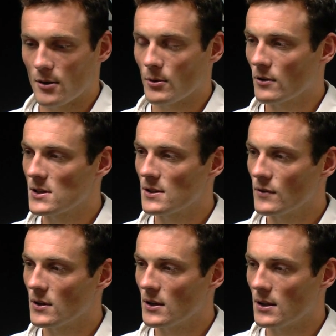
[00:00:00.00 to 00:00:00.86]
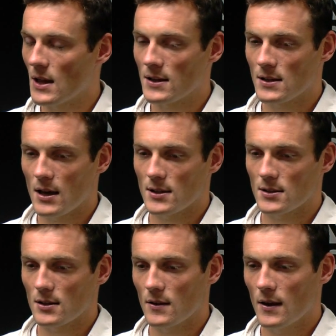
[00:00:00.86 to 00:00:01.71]
I'm aggressive in that
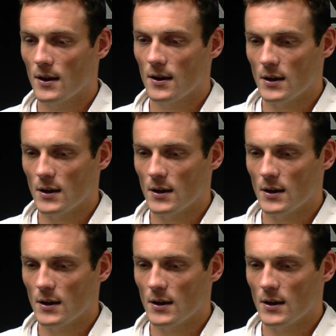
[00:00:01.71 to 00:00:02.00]
task. And